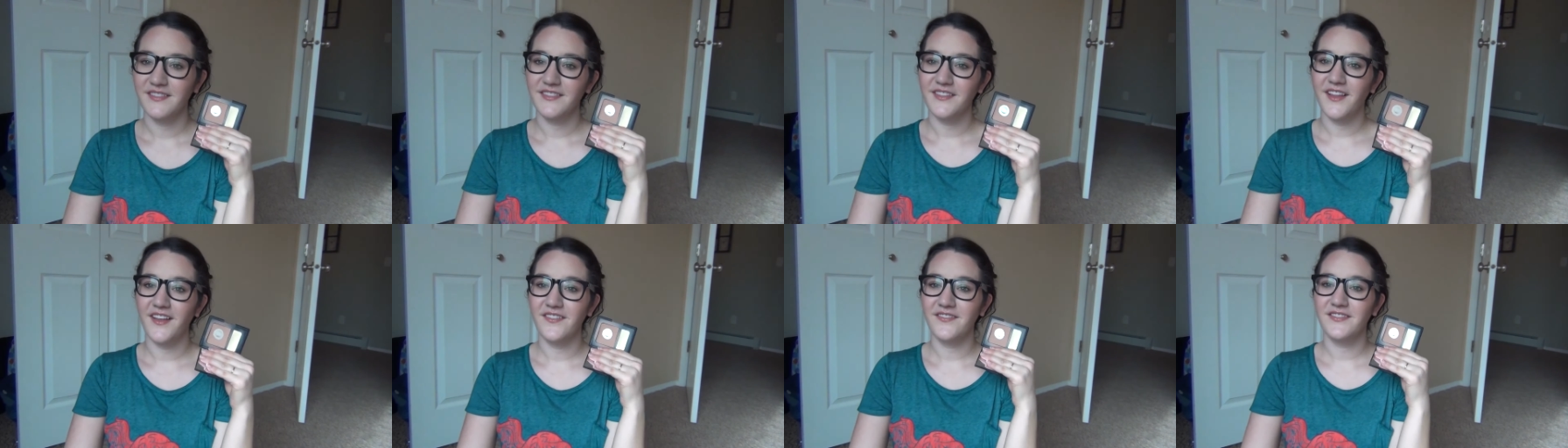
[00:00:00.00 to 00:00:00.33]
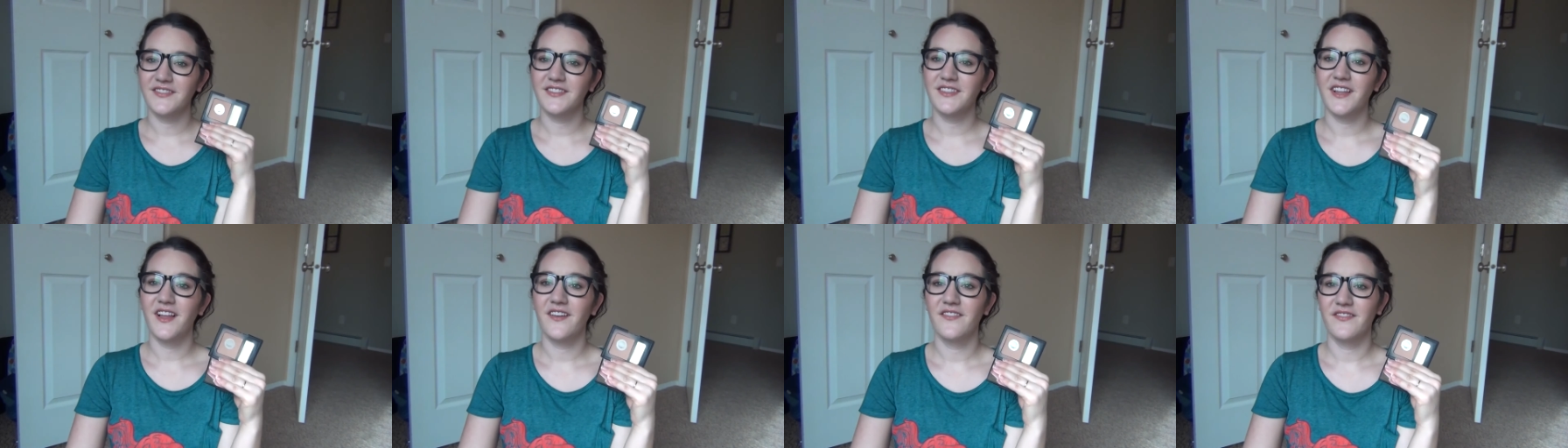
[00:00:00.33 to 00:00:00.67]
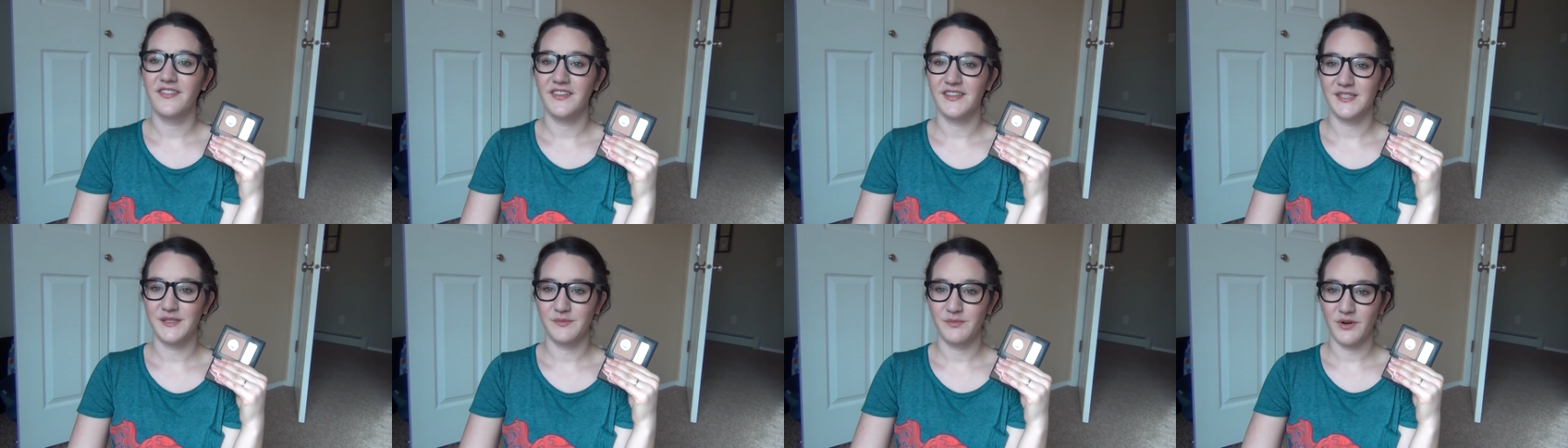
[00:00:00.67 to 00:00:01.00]
love, love
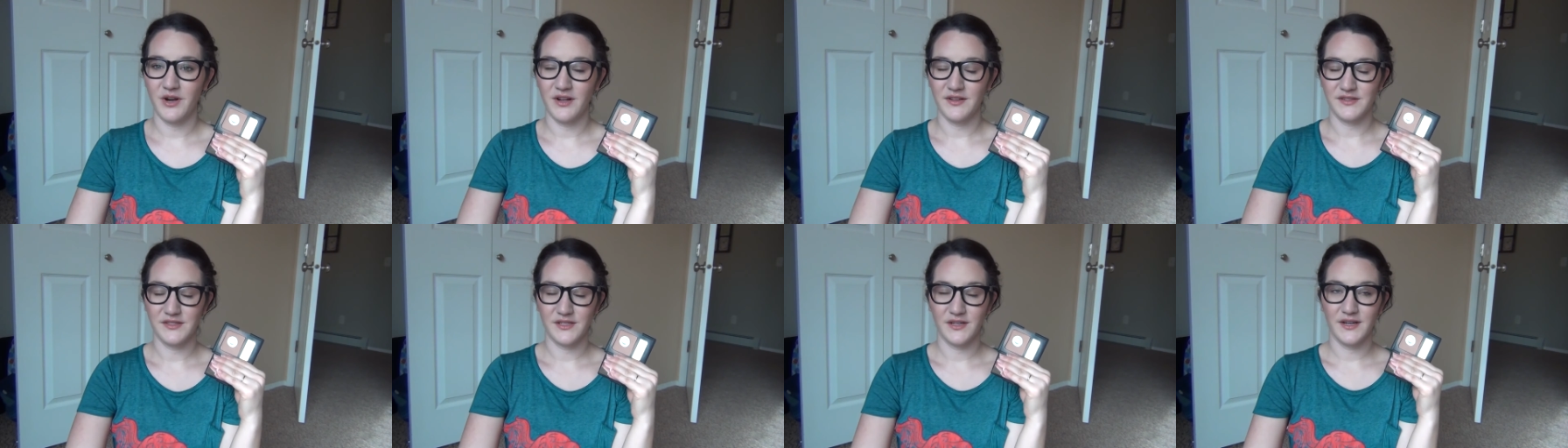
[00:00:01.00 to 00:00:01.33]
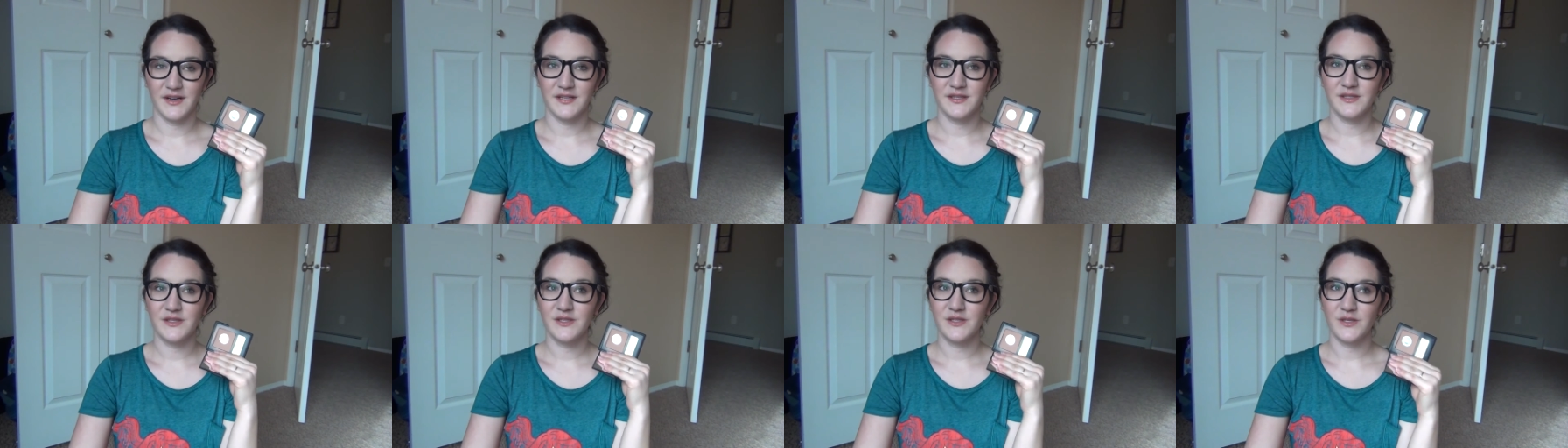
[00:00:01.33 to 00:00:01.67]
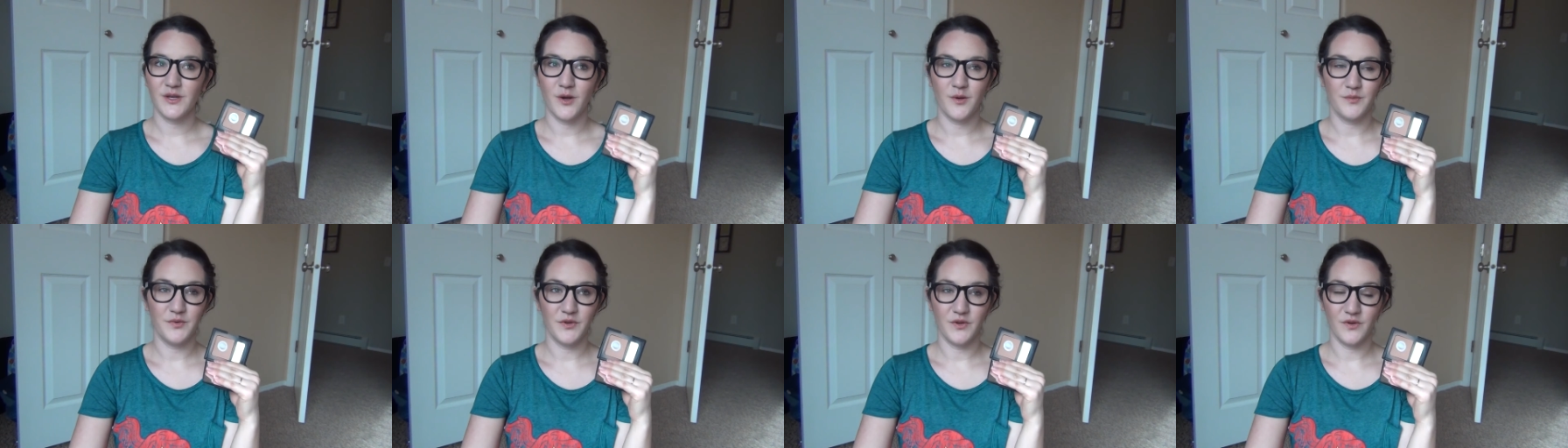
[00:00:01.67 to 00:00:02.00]
this bronzer. It's
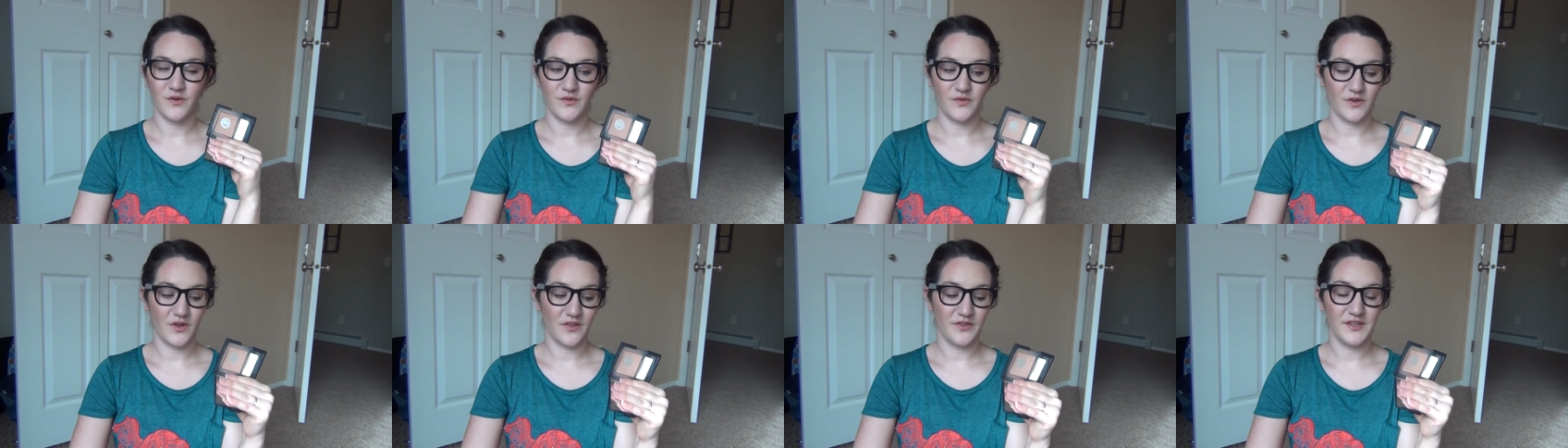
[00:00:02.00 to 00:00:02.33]
so beautiful.